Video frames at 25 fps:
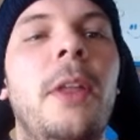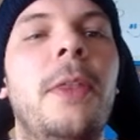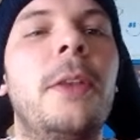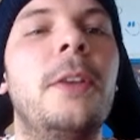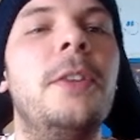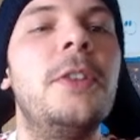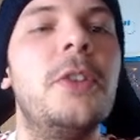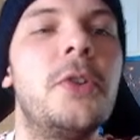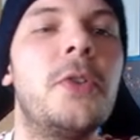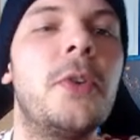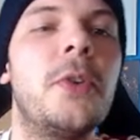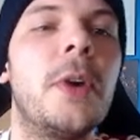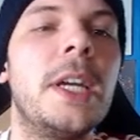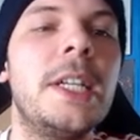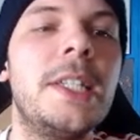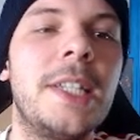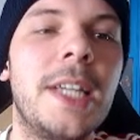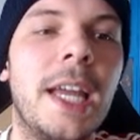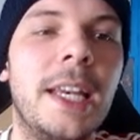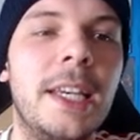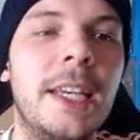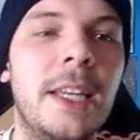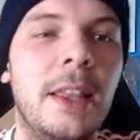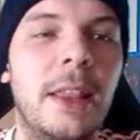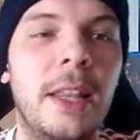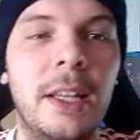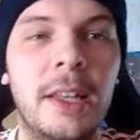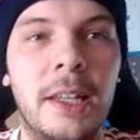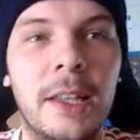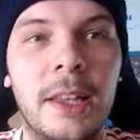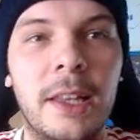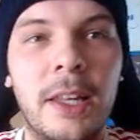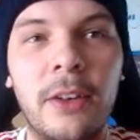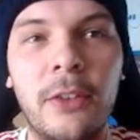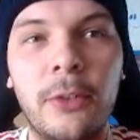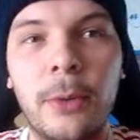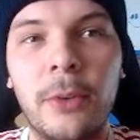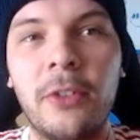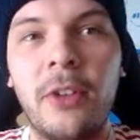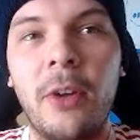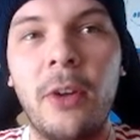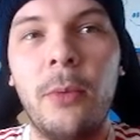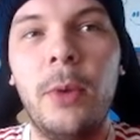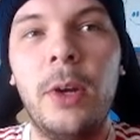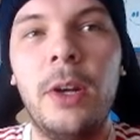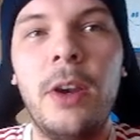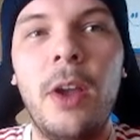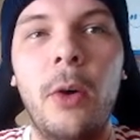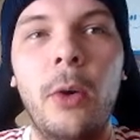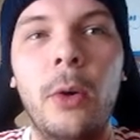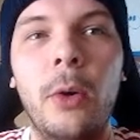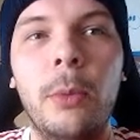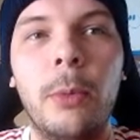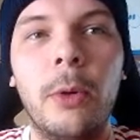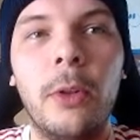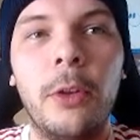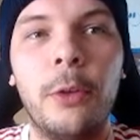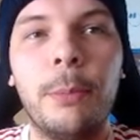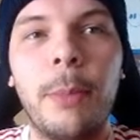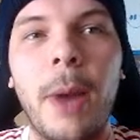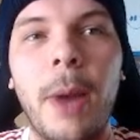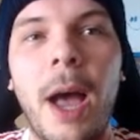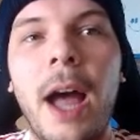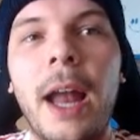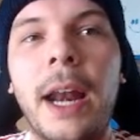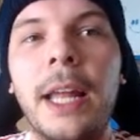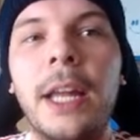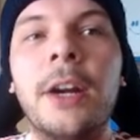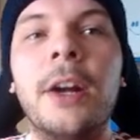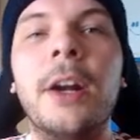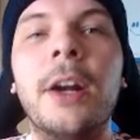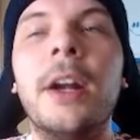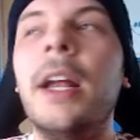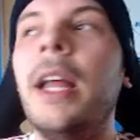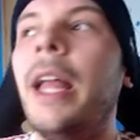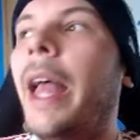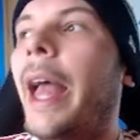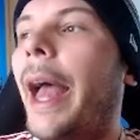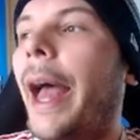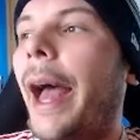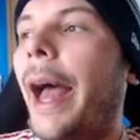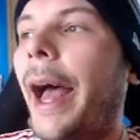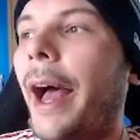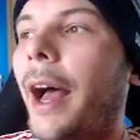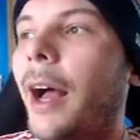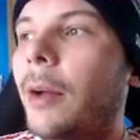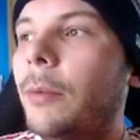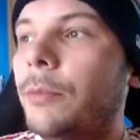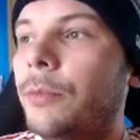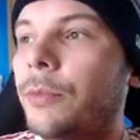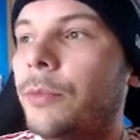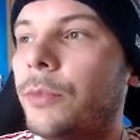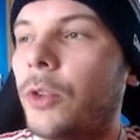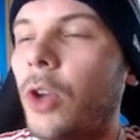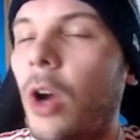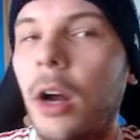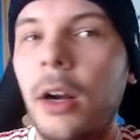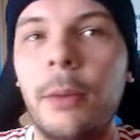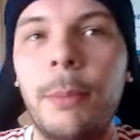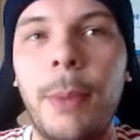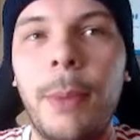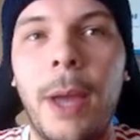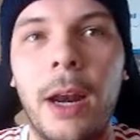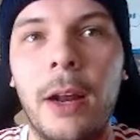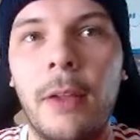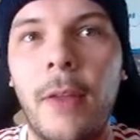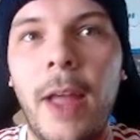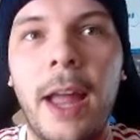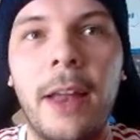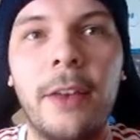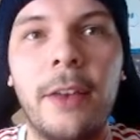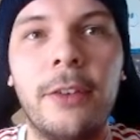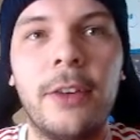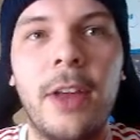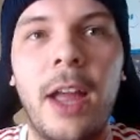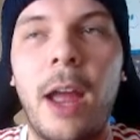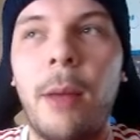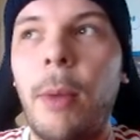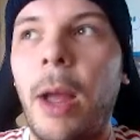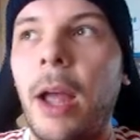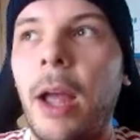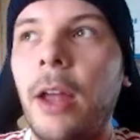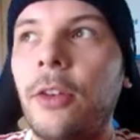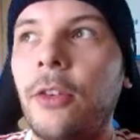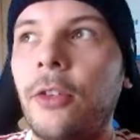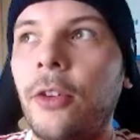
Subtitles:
nothing too crazy. I did think that this was somewhat notable, this Pottinger. Talked about it last time I